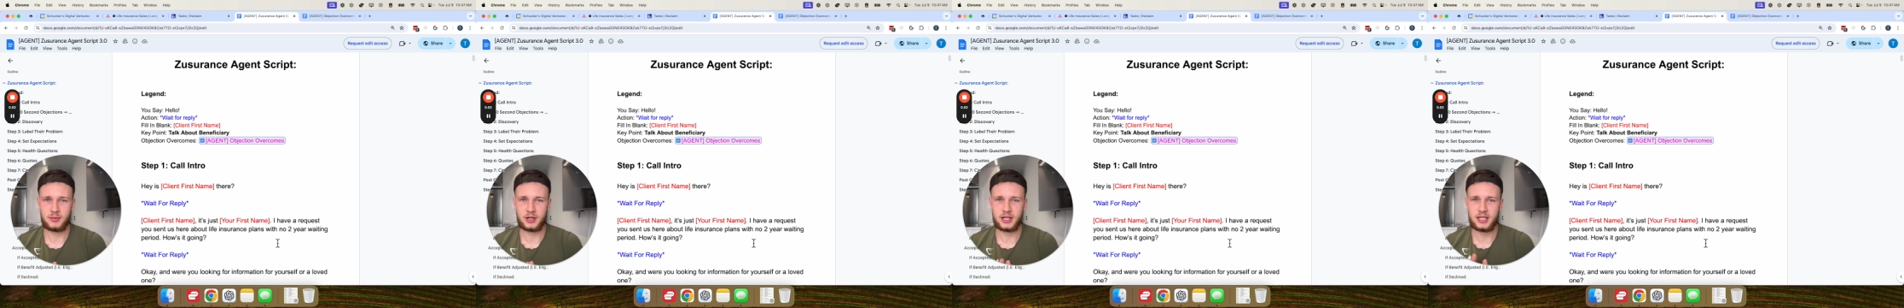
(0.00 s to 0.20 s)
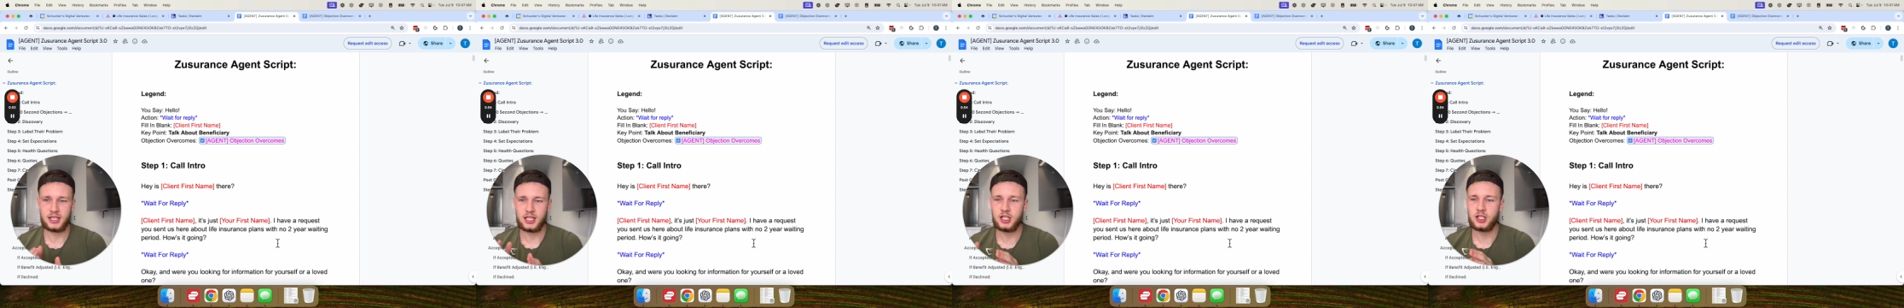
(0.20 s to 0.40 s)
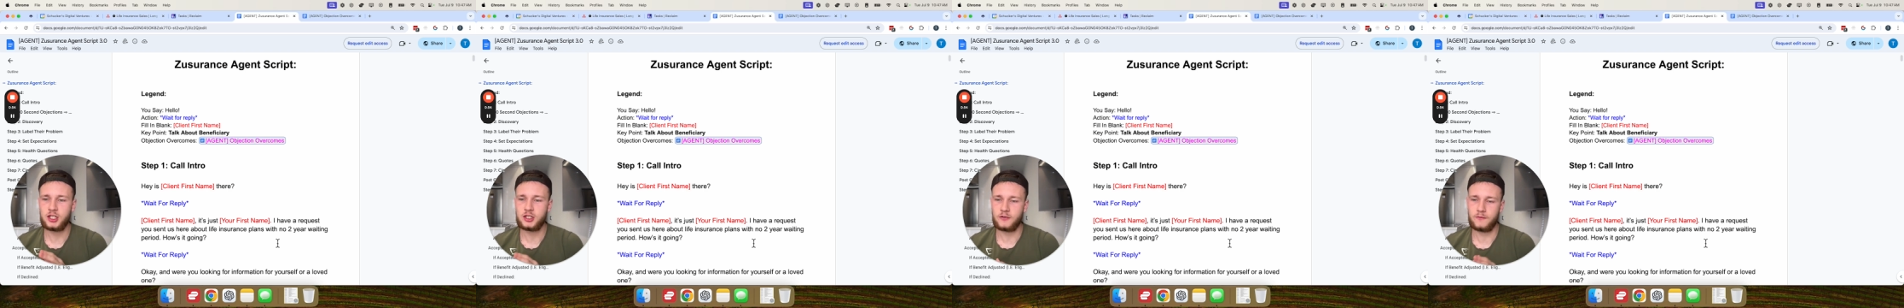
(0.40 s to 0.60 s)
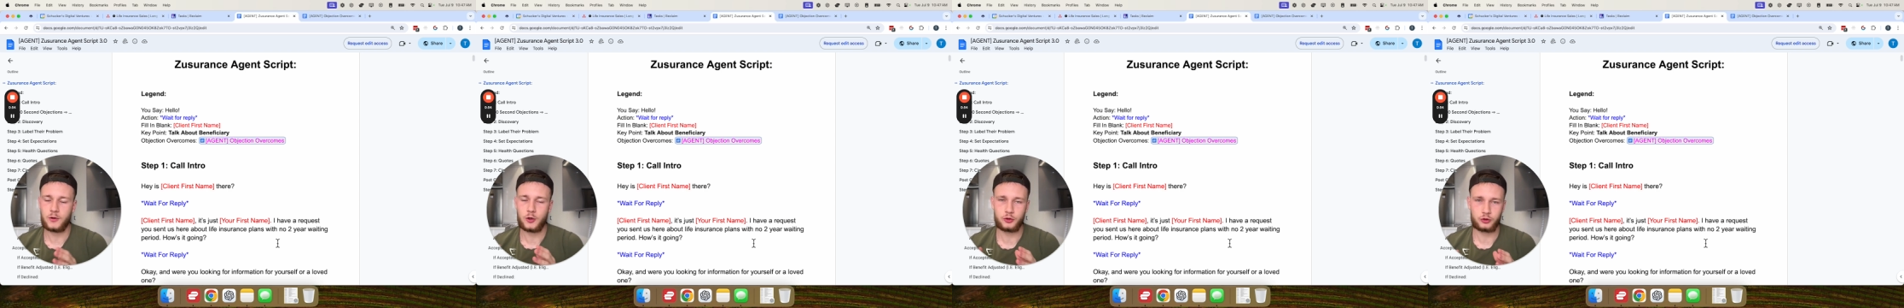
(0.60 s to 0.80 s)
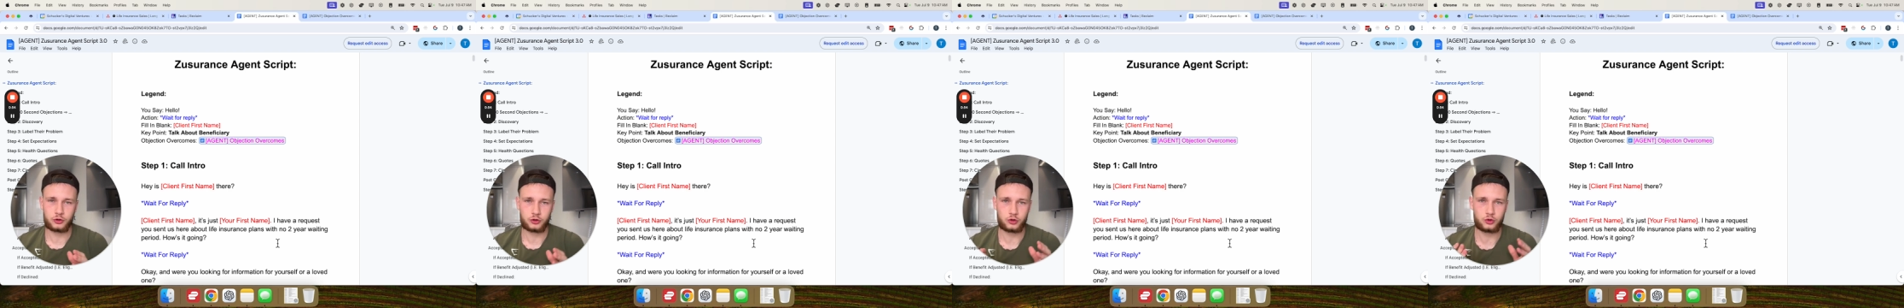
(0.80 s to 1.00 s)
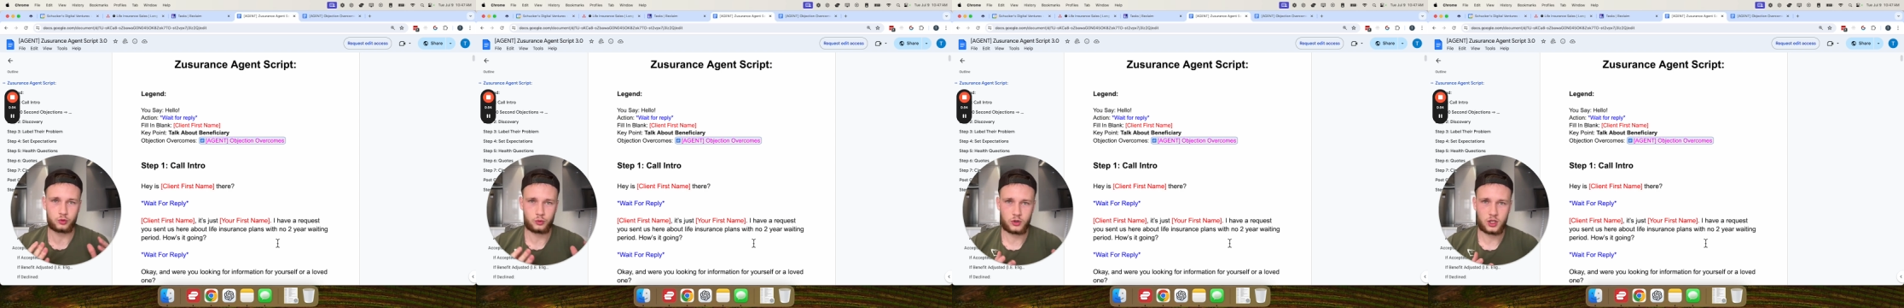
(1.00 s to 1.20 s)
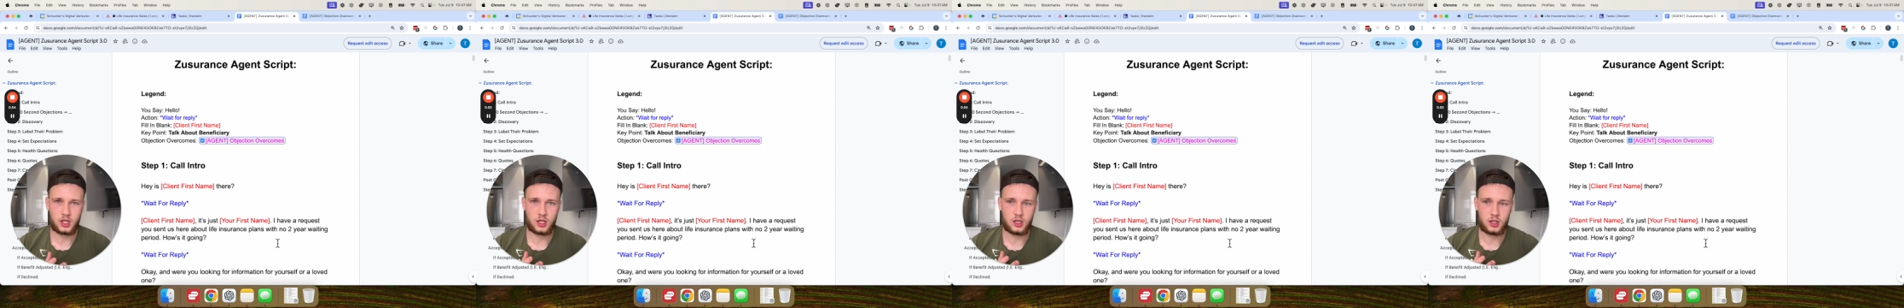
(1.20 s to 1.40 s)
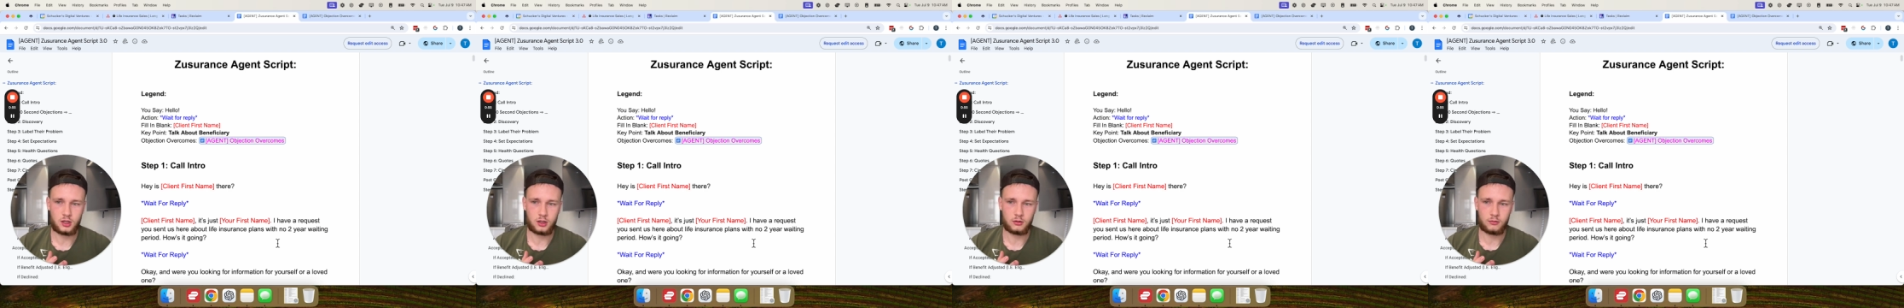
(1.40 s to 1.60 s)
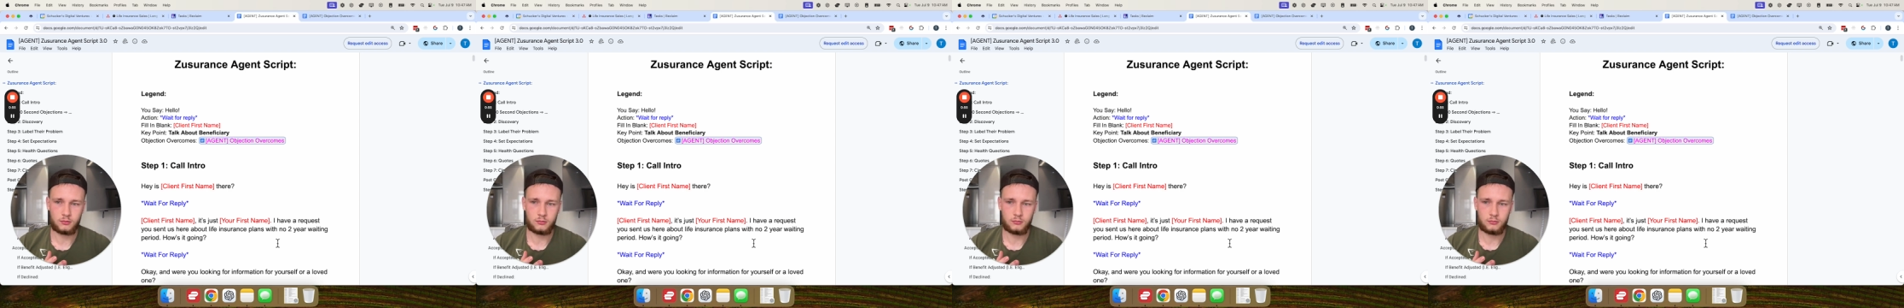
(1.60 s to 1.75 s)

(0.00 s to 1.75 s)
but each of those three